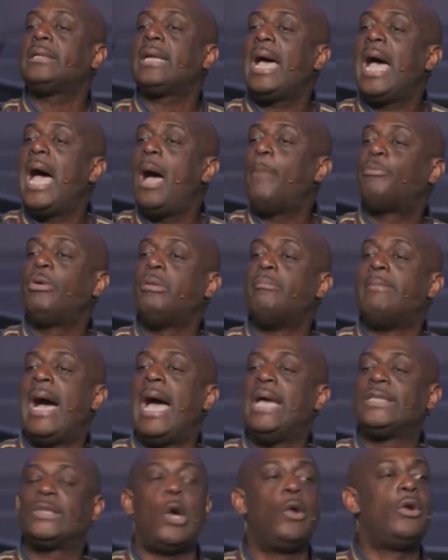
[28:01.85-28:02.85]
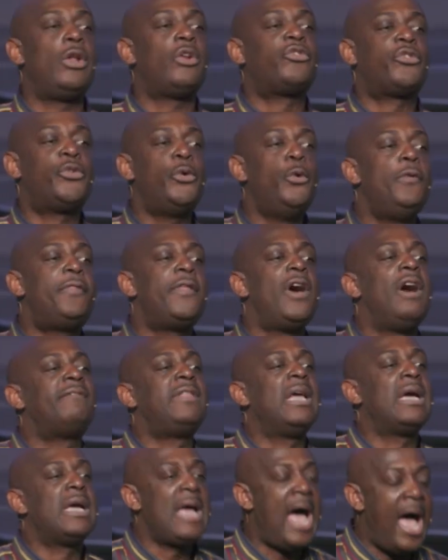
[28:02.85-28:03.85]
compromise on the truth of
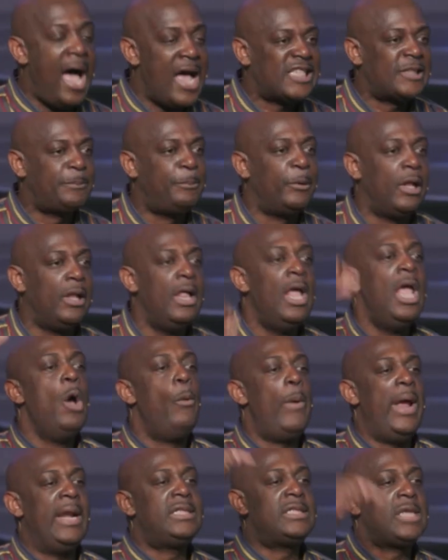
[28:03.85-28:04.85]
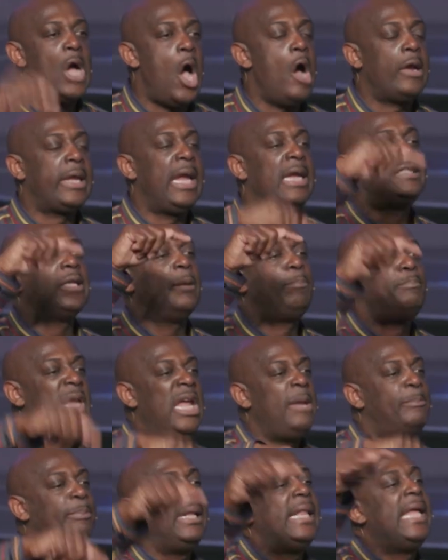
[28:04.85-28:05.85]
the gospel when talking to
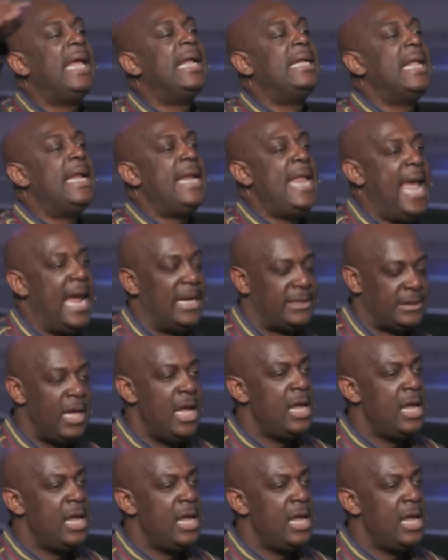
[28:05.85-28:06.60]
people in the net.